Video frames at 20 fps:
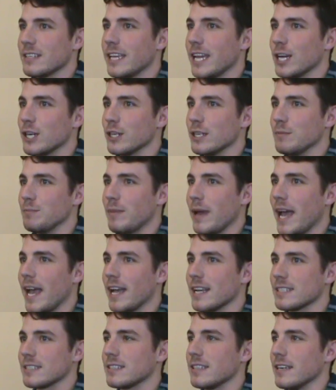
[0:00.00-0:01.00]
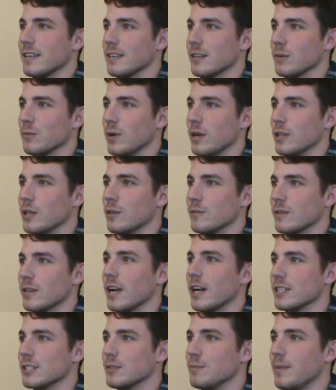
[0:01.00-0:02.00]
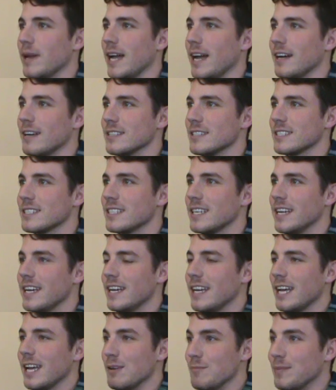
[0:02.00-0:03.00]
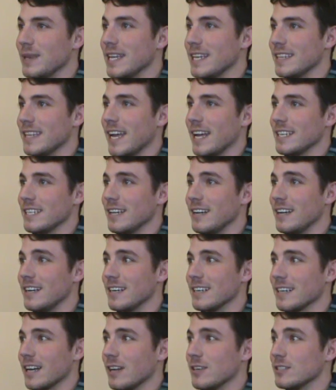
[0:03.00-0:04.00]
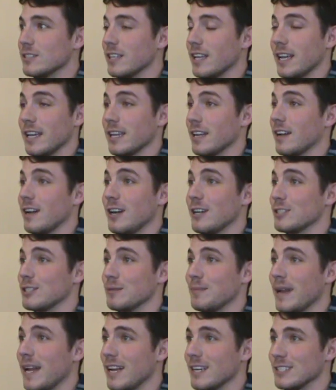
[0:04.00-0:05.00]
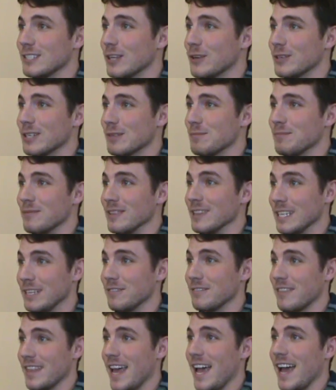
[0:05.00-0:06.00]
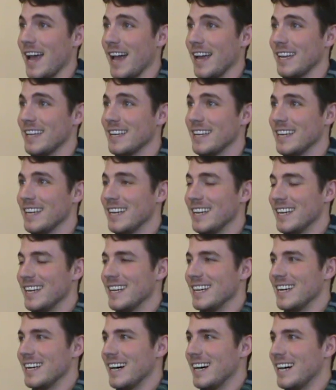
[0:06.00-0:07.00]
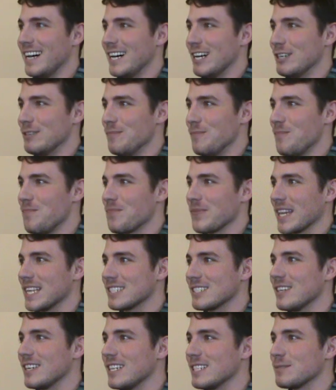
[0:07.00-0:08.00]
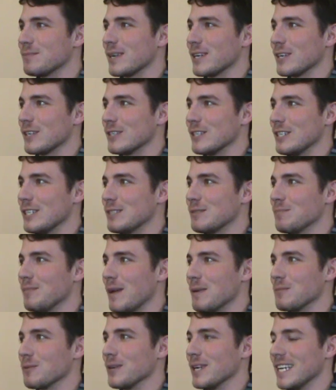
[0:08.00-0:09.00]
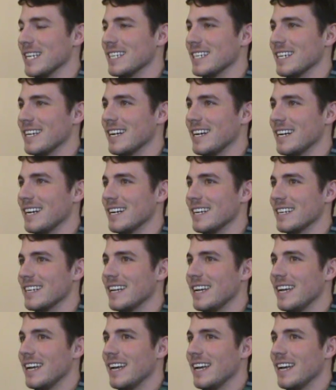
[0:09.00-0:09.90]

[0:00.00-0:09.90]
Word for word: carry packs that are well over 100 pounds. And being that young, I was like, 100 pounds, no one can lift that. Um, and so that was my earliest memory. Uh,